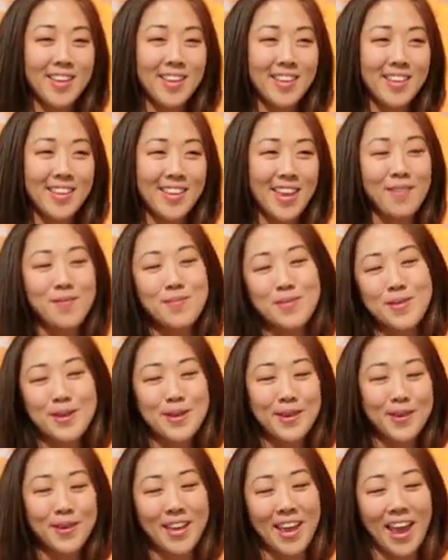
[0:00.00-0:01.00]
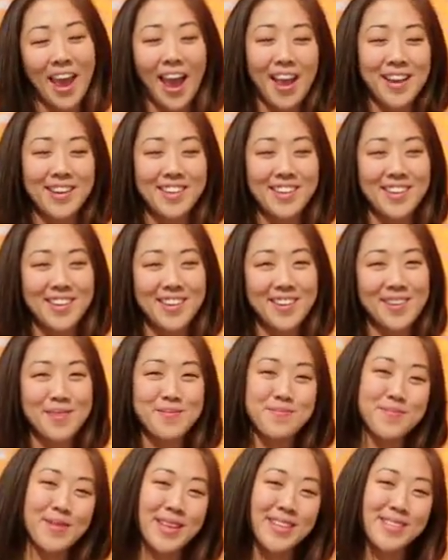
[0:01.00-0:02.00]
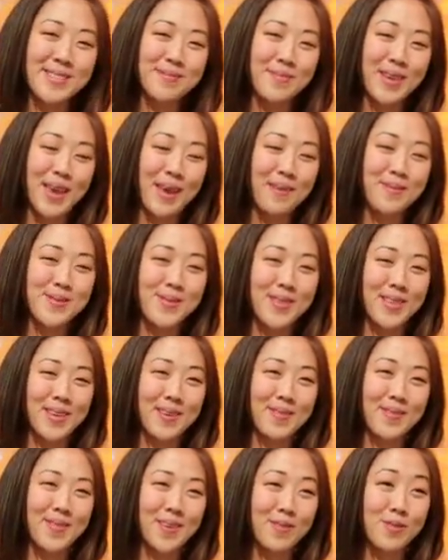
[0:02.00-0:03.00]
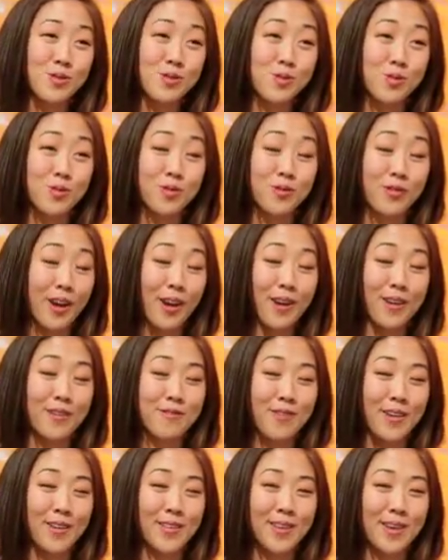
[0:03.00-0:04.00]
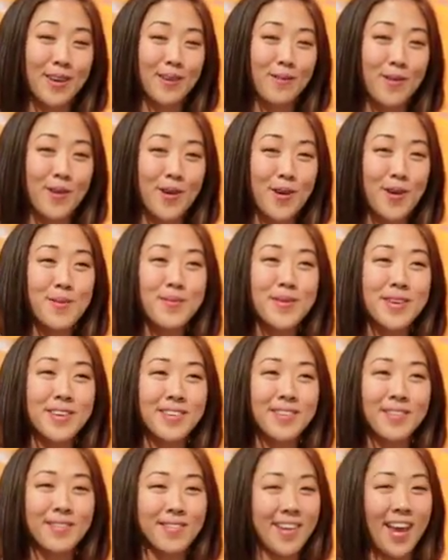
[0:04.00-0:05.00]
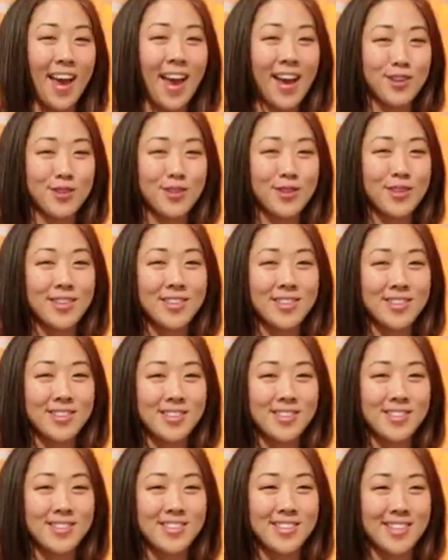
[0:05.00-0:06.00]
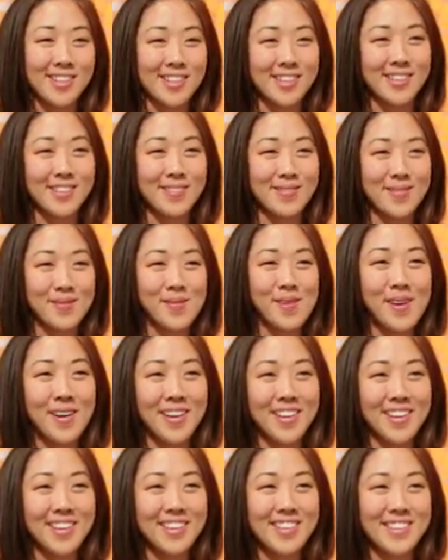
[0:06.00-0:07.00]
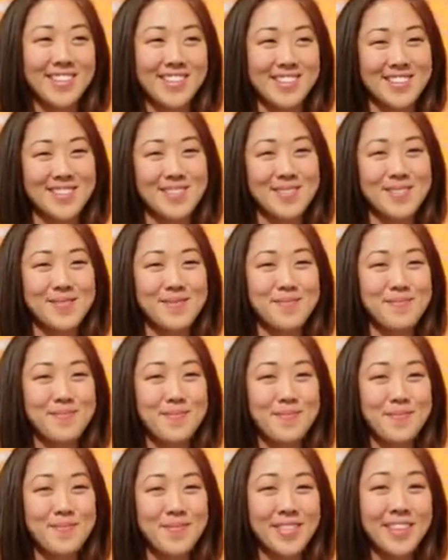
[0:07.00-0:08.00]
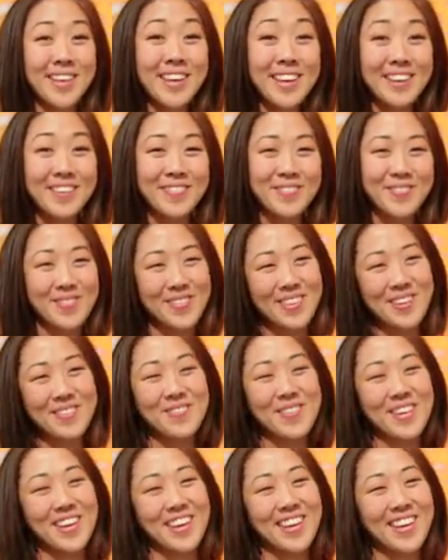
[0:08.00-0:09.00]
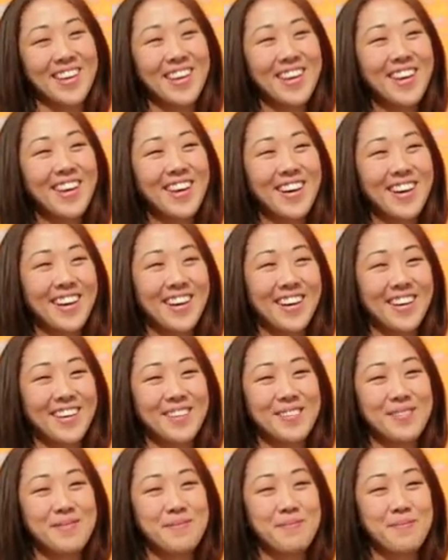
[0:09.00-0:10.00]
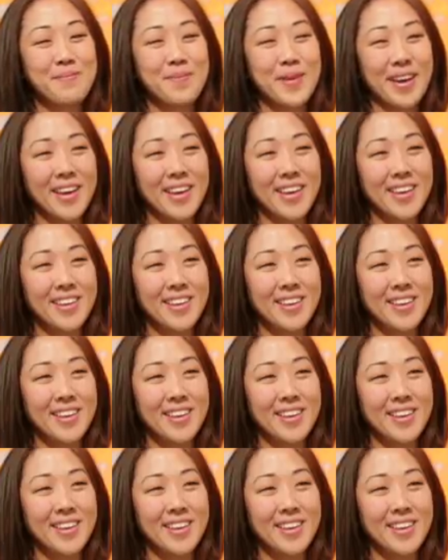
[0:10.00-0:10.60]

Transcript: gave him a little candy or played some games with him, he was very friendly and warm, and actually didn't want to leave me. But